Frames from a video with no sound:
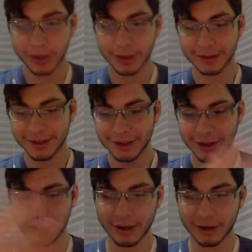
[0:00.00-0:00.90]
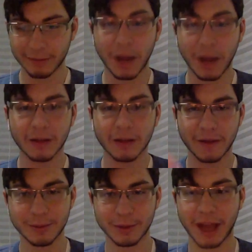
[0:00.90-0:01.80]
a mock
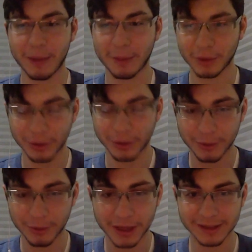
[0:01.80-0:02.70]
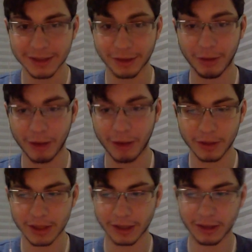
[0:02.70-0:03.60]
Facebook app or code a mock Instagram app. Their
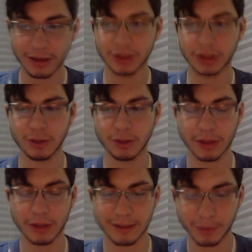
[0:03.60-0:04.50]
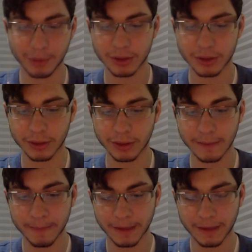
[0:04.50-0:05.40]
technology is really simple. It's really
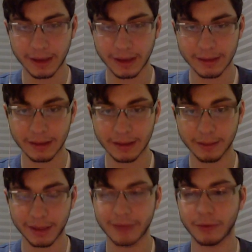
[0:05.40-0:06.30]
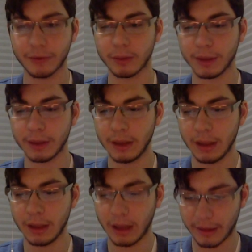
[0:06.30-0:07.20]
the idea and the platform
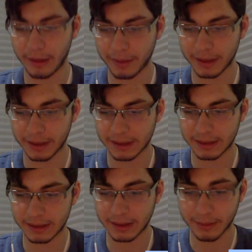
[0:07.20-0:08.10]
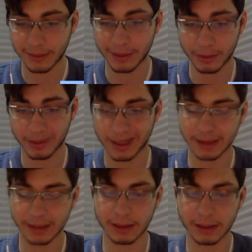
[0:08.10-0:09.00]
that made it succeed, and the people
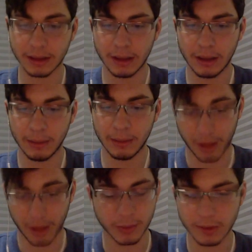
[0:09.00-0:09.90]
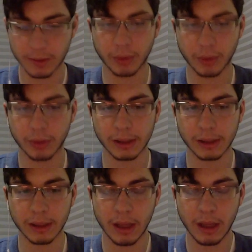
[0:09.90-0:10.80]
behind it, perhaps most importantly.
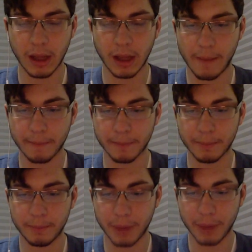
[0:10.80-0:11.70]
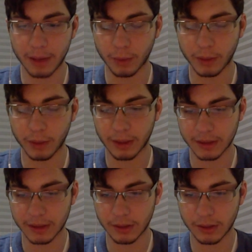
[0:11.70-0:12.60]
But when it
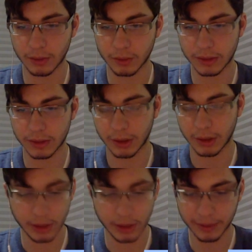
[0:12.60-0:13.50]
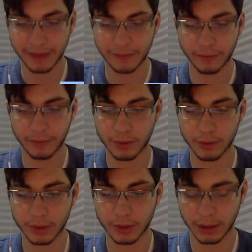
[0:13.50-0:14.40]
comes to security platforms
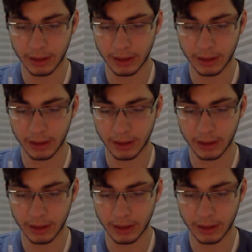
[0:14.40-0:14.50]
or